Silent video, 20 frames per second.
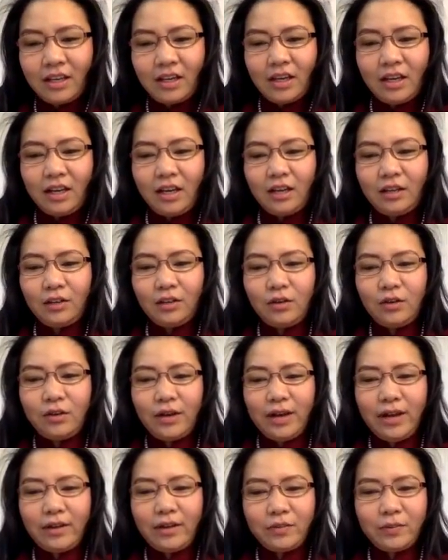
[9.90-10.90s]
Hello,
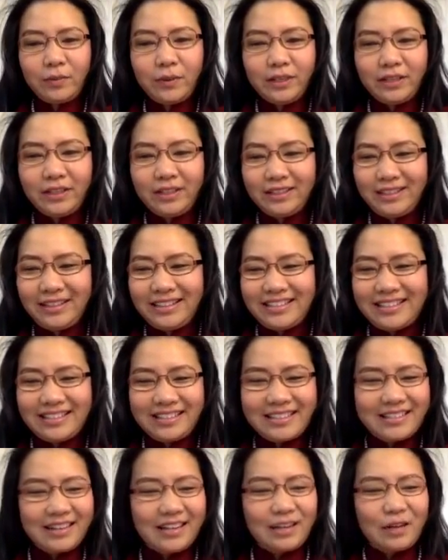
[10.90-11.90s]
everybody. This is
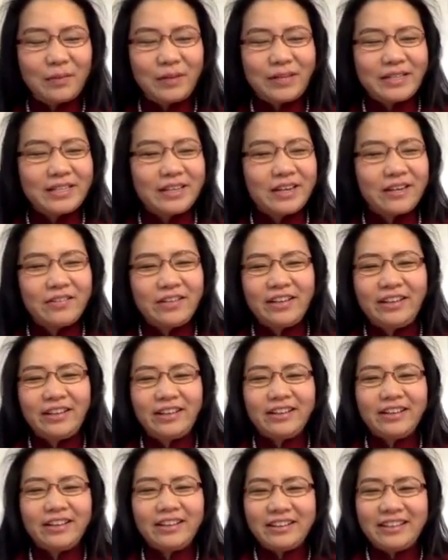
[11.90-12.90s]
Nana Matari
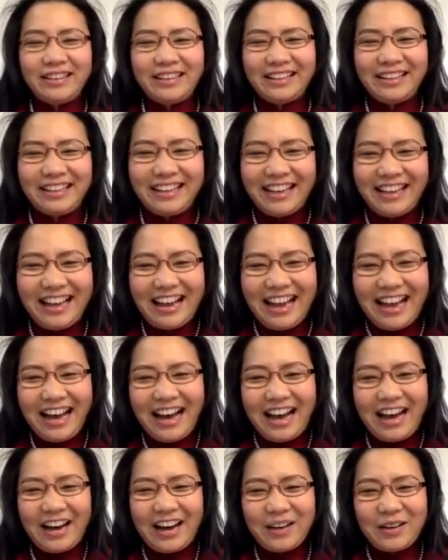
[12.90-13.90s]
here.
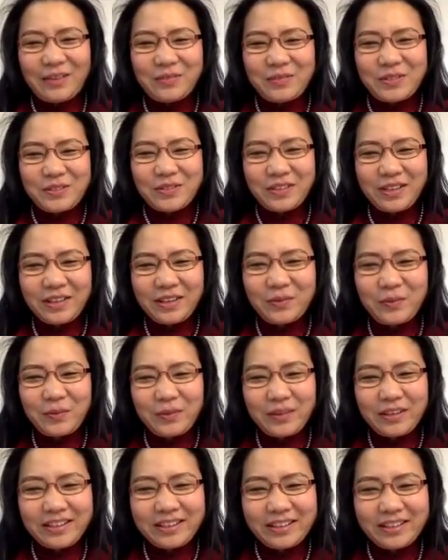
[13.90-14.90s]
I am today
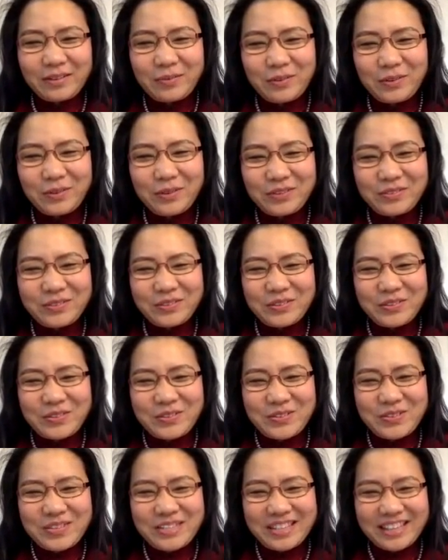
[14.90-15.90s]
with the beautiful Sue
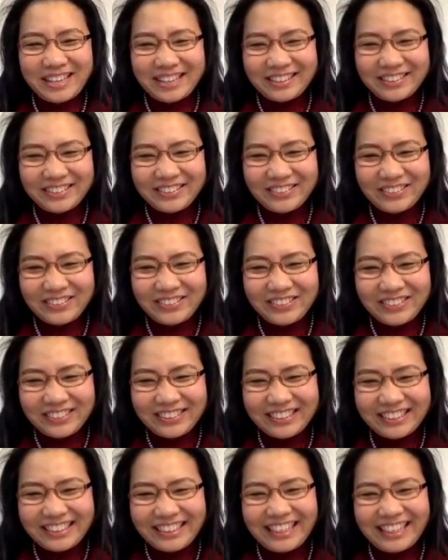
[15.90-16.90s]
Sacco,
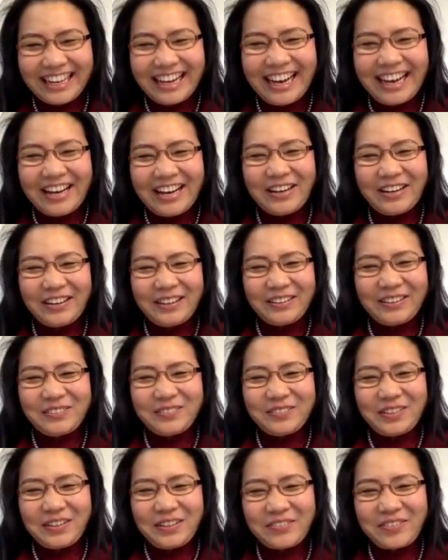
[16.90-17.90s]

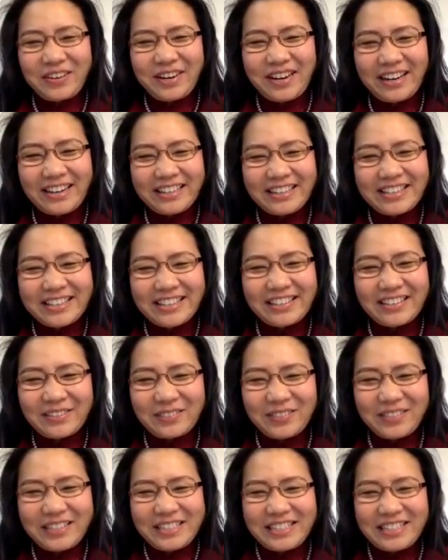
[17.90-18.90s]
my friends and my
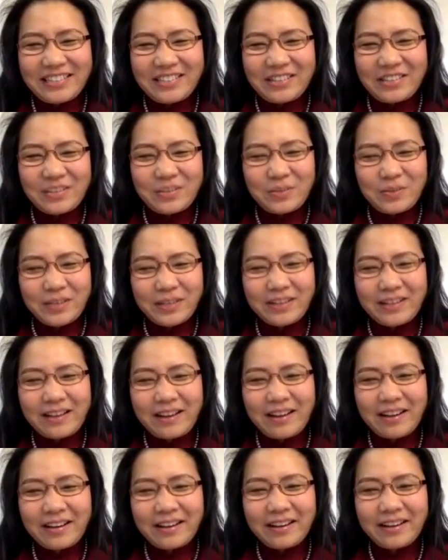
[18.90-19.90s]
dearest
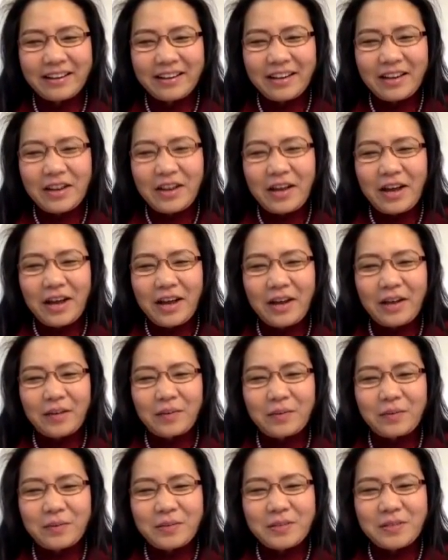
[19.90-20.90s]
BNI
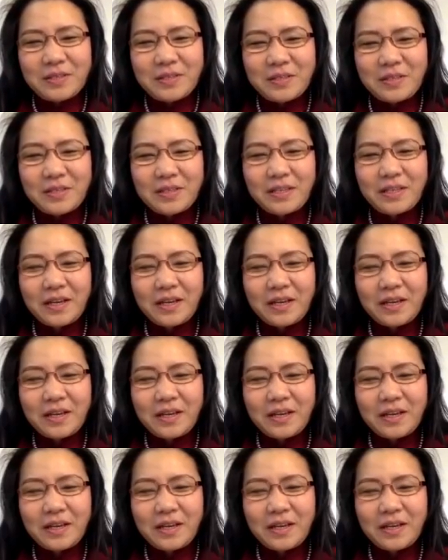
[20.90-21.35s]
business